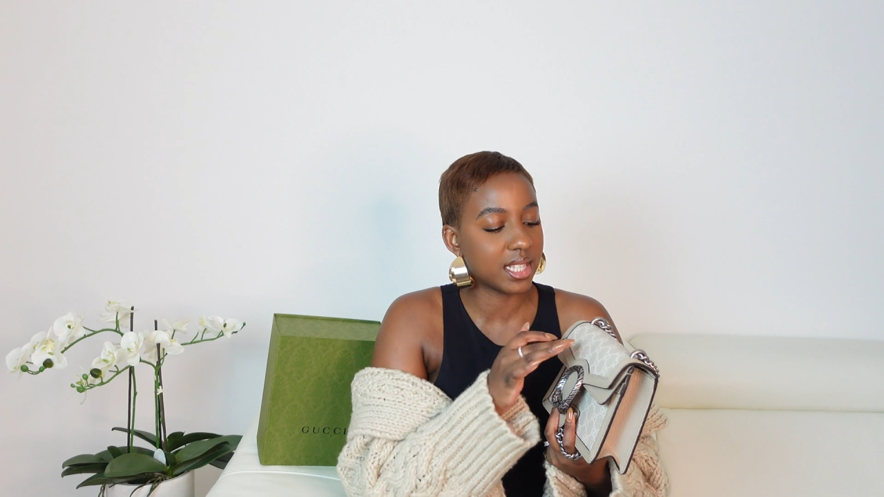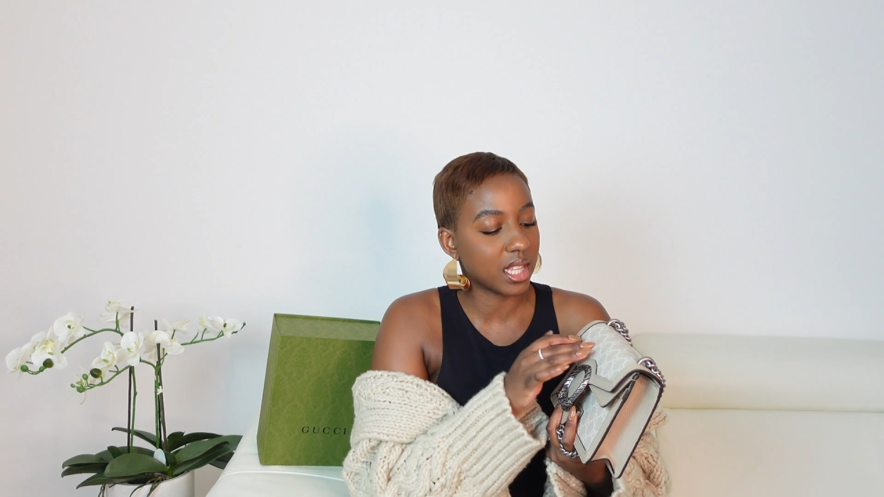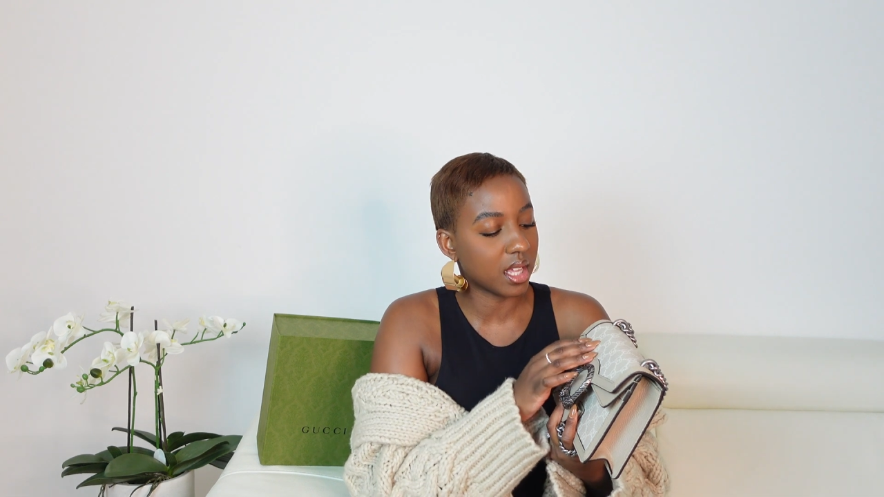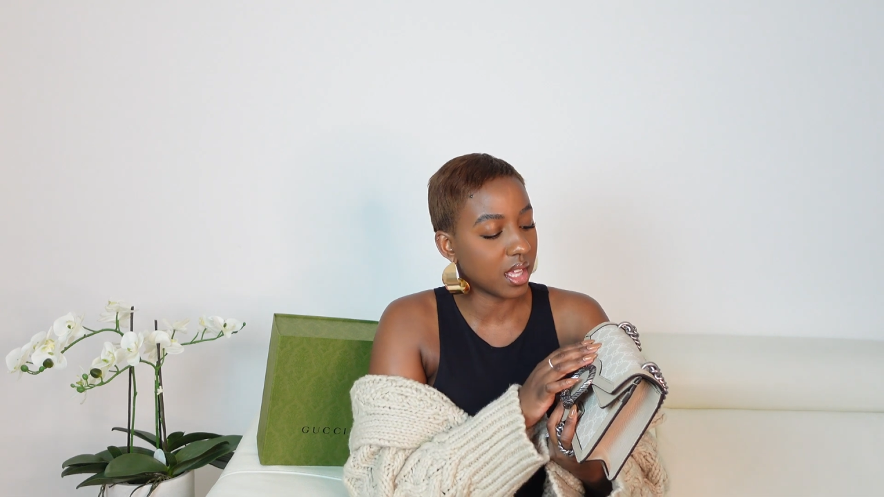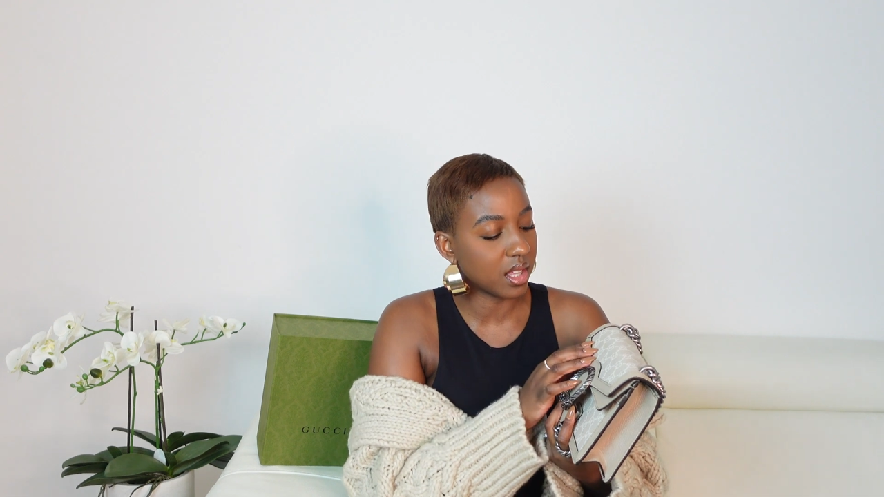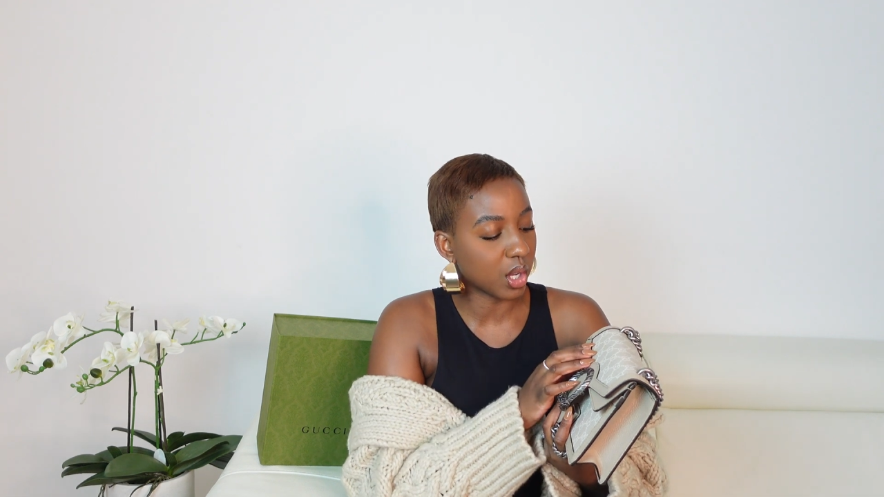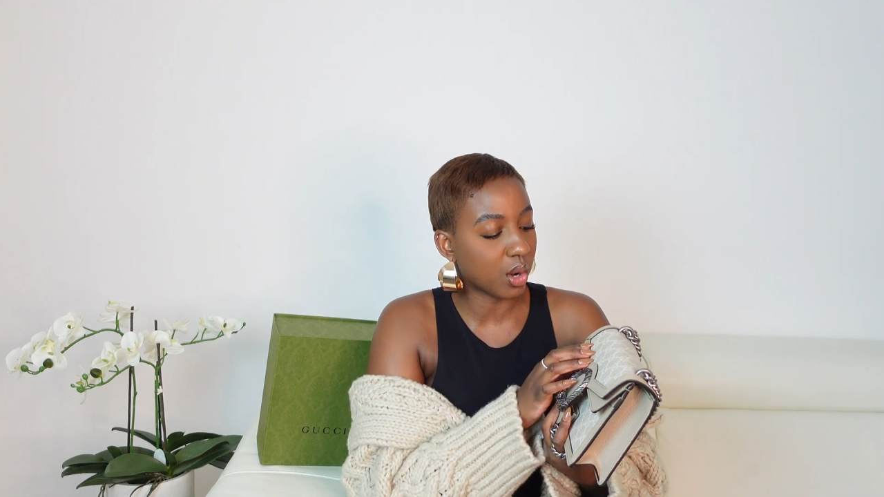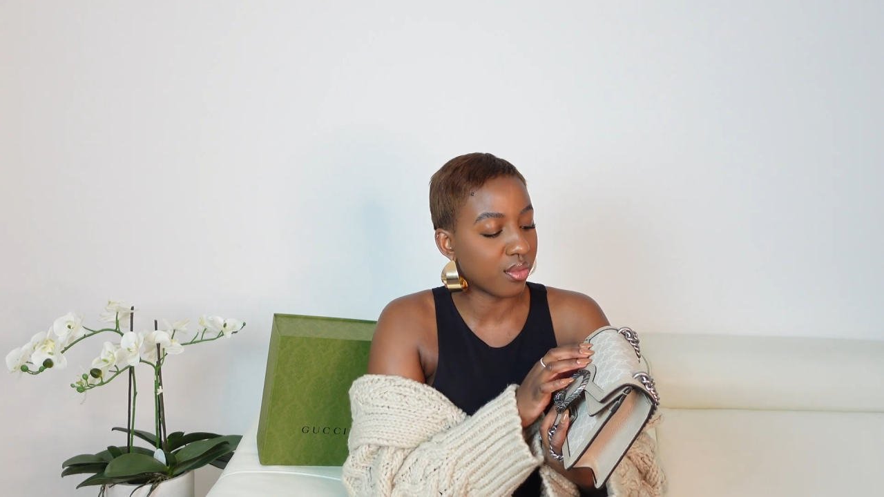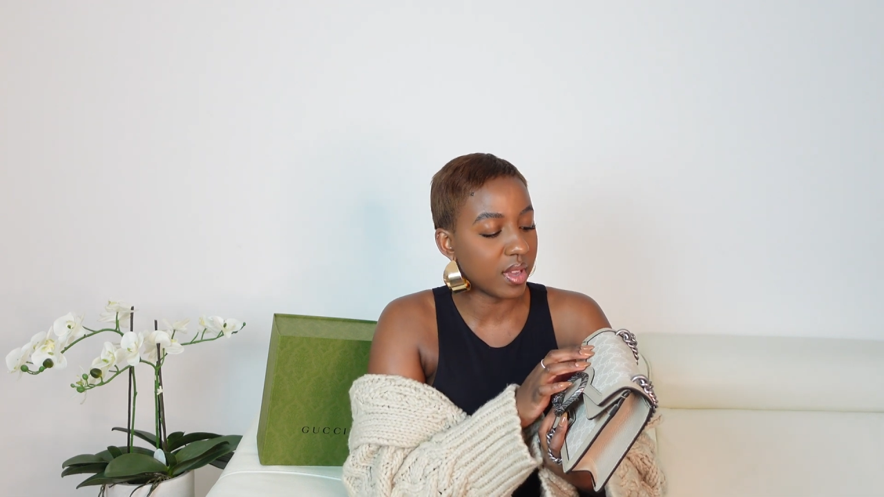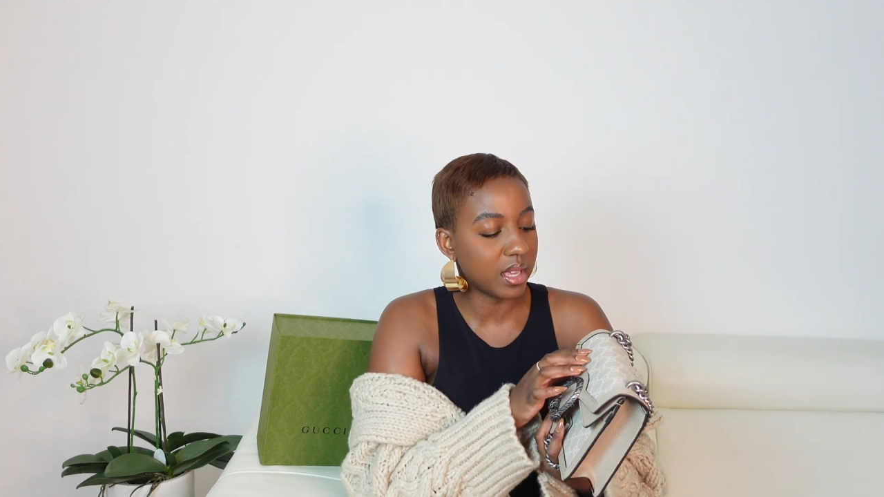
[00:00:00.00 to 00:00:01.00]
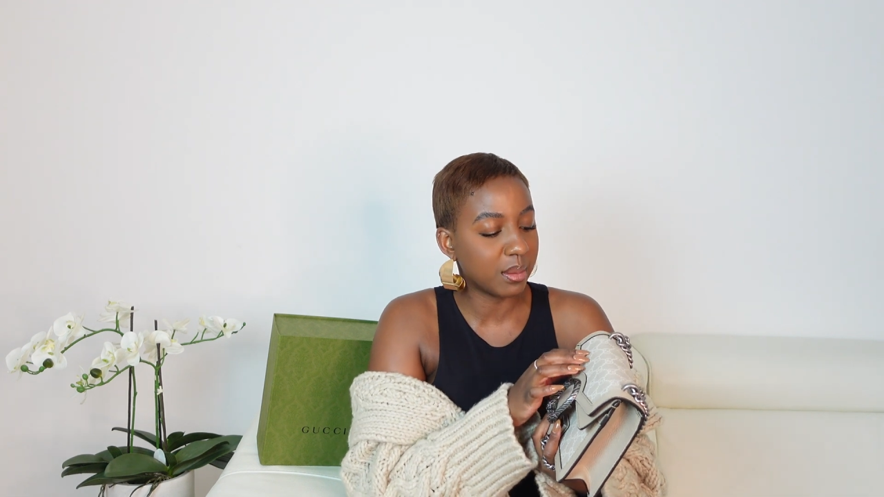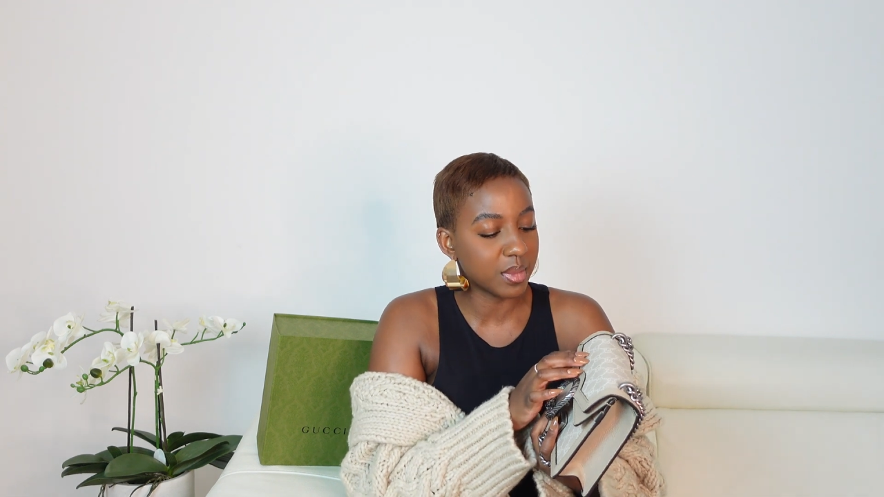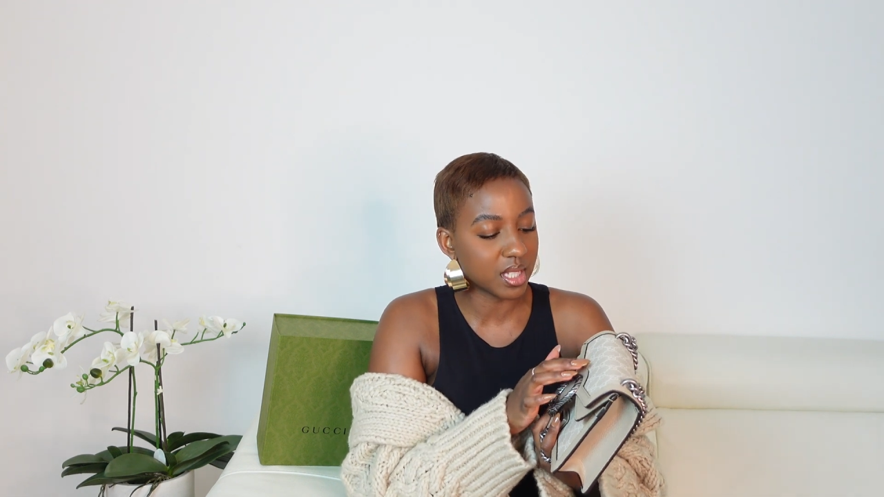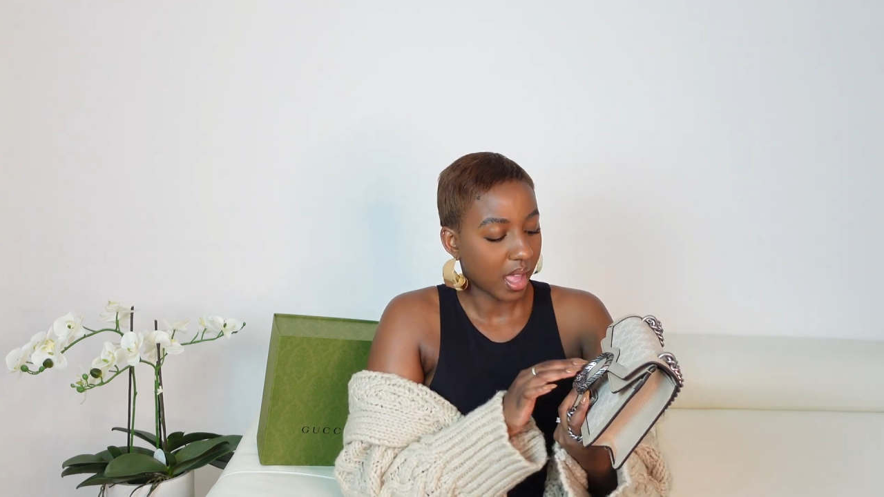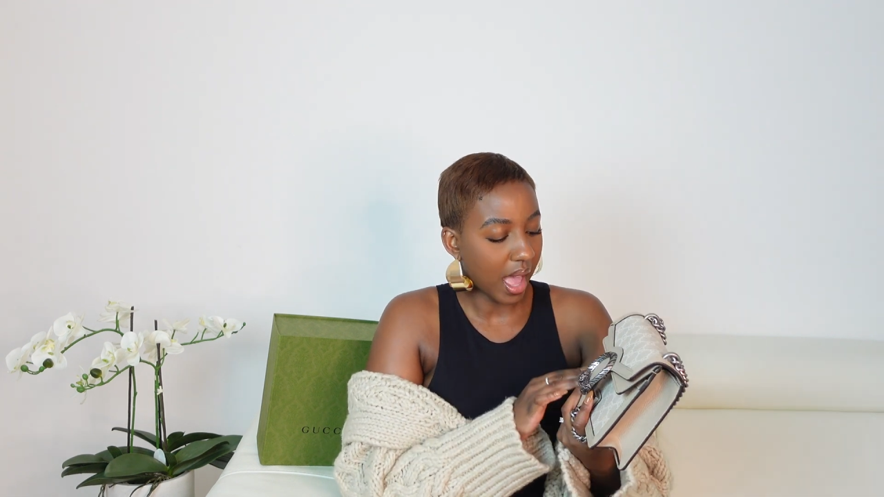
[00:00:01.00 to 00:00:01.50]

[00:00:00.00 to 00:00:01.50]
the creams